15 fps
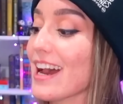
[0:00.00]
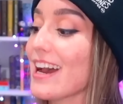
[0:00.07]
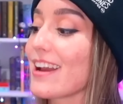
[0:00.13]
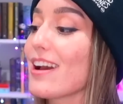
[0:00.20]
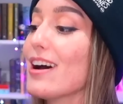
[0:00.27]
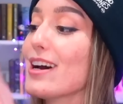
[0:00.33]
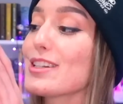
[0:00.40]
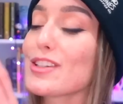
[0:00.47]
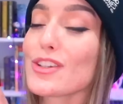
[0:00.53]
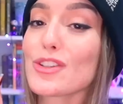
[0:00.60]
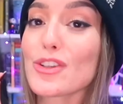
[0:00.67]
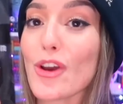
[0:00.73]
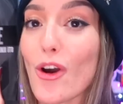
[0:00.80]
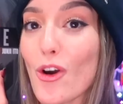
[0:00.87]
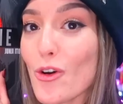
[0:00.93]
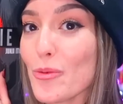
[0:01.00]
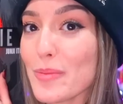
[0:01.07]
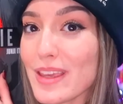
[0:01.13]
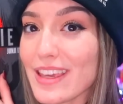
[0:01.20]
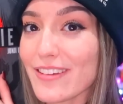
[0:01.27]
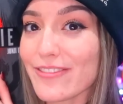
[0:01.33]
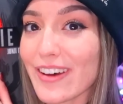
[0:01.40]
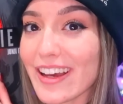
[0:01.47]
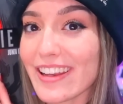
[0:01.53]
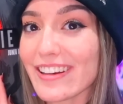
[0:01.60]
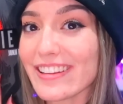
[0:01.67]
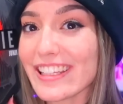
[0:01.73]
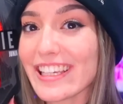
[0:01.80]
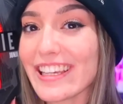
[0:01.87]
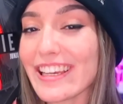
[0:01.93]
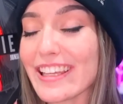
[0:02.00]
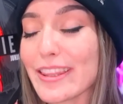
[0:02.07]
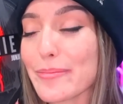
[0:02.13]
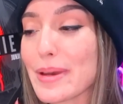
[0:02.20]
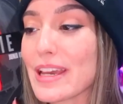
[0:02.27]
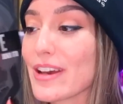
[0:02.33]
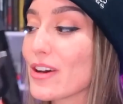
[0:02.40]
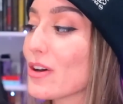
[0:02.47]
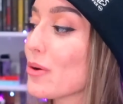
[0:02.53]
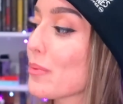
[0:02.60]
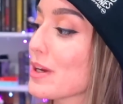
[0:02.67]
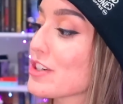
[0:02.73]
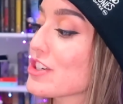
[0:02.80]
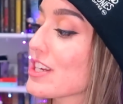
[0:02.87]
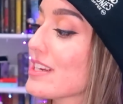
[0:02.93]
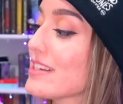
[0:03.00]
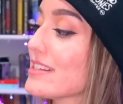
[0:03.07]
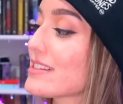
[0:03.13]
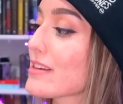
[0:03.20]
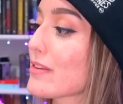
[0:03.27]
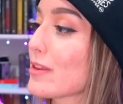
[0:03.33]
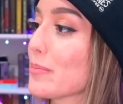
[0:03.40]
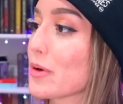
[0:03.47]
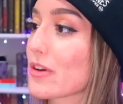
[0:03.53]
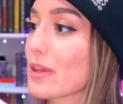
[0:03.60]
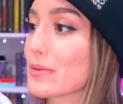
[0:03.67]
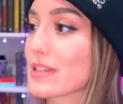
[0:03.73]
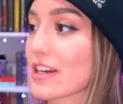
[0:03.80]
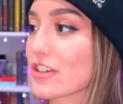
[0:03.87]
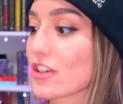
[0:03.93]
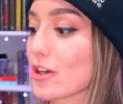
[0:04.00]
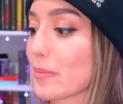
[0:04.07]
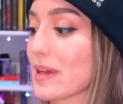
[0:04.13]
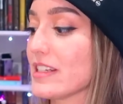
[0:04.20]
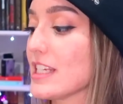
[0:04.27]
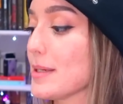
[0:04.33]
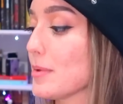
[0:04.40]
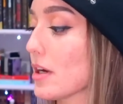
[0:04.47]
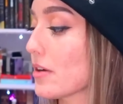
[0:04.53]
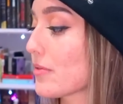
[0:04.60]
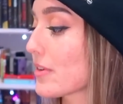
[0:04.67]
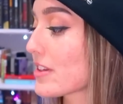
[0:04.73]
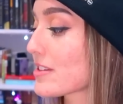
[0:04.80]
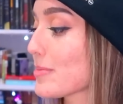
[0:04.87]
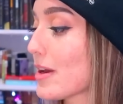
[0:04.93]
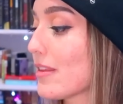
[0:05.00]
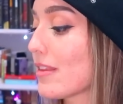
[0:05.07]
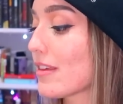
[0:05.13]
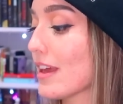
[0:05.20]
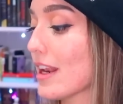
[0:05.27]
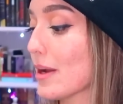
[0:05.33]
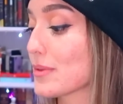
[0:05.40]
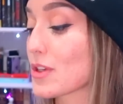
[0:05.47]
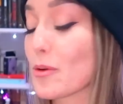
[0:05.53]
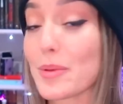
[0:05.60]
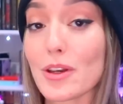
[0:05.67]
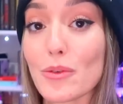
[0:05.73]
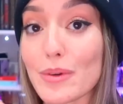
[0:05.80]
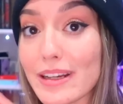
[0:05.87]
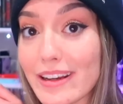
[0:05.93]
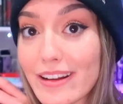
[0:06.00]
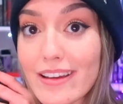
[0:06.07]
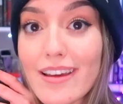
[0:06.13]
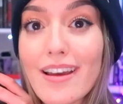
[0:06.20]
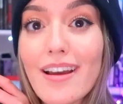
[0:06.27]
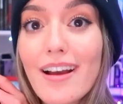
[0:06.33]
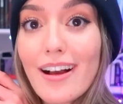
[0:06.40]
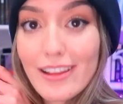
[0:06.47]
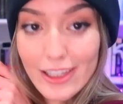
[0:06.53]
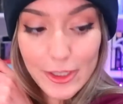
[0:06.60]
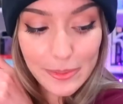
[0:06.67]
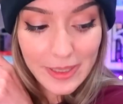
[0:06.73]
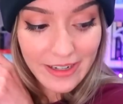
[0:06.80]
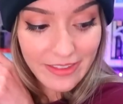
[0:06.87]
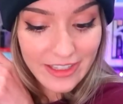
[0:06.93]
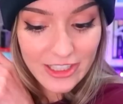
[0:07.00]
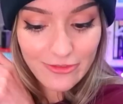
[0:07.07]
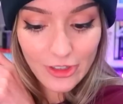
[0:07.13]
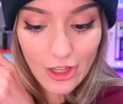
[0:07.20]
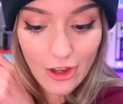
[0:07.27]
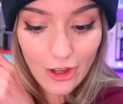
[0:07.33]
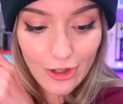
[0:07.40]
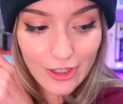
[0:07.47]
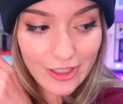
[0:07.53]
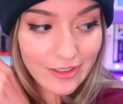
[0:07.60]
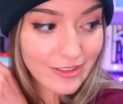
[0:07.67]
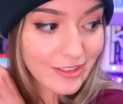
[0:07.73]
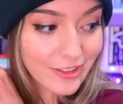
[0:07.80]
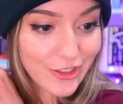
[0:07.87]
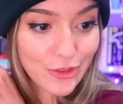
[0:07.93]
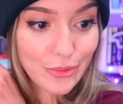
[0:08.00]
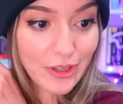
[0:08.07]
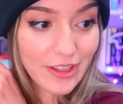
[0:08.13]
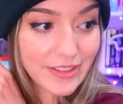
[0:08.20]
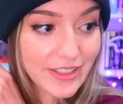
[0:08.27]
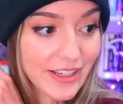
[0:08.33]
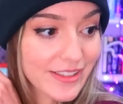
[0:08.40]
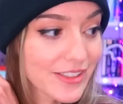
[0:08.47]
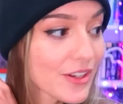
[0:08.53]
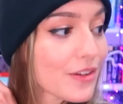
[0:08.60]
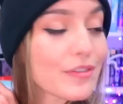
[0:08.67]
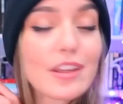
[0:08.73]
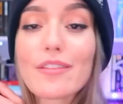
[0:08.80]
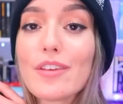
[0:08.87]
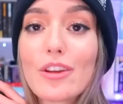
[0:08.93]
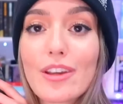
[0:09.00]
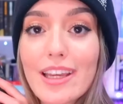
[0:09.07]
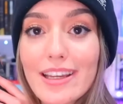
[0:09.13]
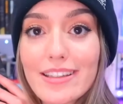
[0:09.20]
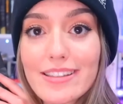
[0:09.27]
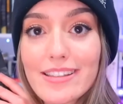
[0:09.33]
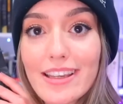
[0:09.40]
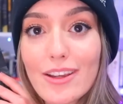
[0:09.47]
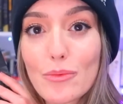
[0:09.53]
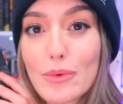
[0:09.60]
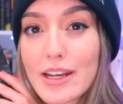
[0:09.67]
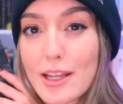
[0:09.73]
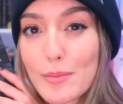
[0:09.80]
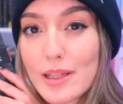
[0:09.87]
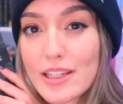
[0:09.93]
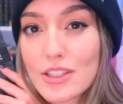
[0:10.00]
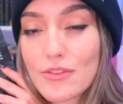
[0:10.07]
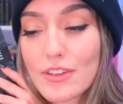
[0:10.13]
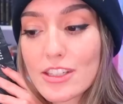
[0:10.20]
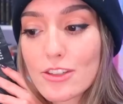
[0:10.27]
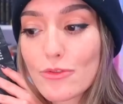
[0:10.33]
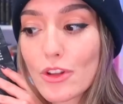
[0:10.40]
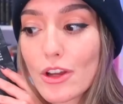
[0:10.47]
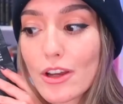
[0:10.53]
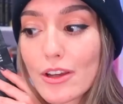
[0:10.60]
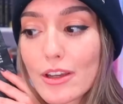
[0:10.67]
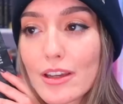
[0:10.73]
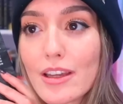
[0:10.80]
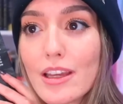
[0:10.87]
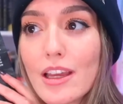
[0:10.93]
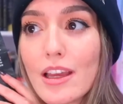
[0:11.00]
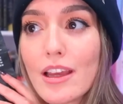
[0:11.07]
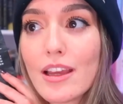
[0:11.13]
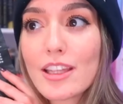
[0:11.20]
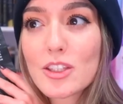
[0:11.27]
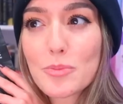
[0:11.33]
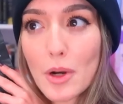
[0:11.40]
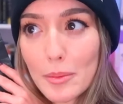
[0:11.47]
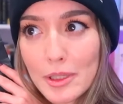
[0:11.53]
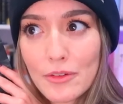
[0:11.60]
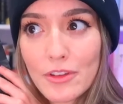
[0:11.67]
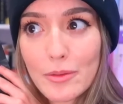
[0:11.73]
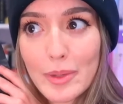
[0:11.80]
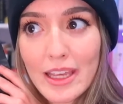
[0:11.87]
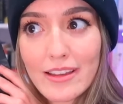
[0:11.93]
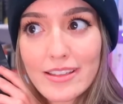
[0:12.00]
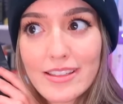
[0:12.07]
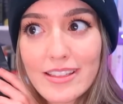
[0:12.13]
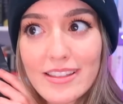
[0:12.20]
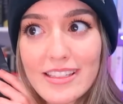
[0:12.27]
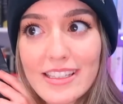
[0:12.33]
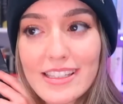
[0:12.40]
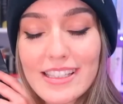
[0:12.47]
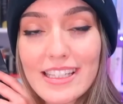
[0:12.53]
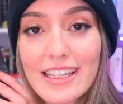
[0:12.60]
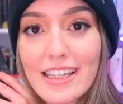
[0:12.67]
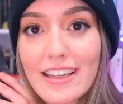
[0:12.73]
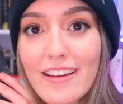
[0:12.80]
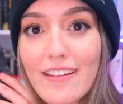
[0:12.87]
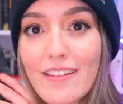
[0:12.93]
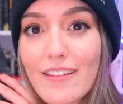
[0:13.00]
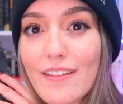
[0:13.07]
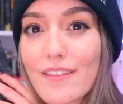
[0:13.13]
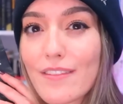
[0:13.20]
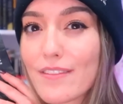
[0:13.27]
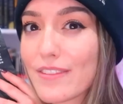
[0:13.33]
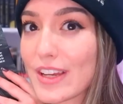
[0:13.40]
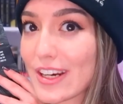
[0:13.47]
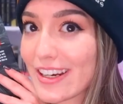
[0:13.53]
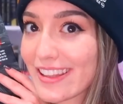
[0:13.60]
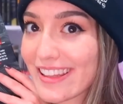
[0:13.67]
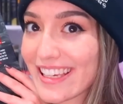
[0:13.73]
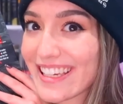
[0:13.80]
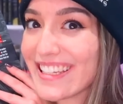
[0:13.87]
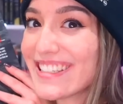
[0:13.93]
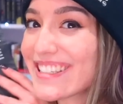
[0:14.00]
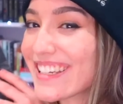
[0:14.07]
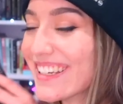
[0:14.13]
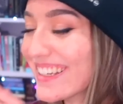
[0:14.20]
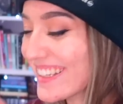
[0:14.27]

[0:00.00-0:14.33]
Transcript: I got Tomy finally in the mail, which is the book that was actually on my TBR for this month. And I was hoping to read a little bit in this vlog. Just realized I still haven't given you guys like reading plans for this vlog. It's probably for the best since it's very late.